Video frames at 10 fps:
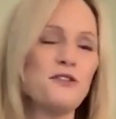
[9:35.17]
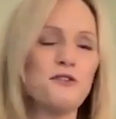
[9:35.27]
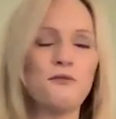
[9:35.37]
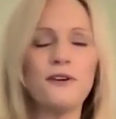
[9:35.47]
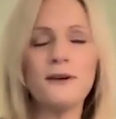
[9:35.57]

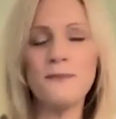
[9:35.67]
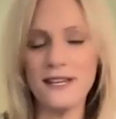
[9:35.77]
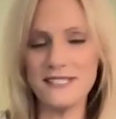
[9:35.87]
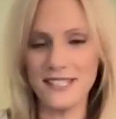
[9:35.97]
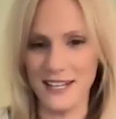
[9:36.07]
three
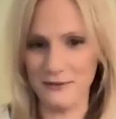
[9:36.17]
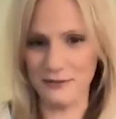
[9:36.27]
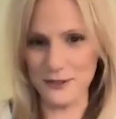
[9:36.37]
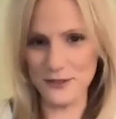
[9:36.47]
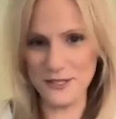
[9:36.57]
amazing
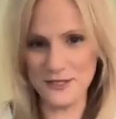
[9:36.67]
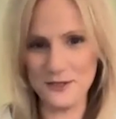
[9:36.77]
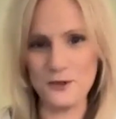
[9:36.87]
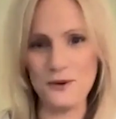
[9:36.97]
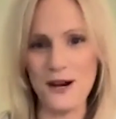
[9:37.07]
nephews
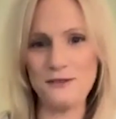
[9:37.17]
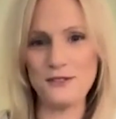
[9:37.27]
who I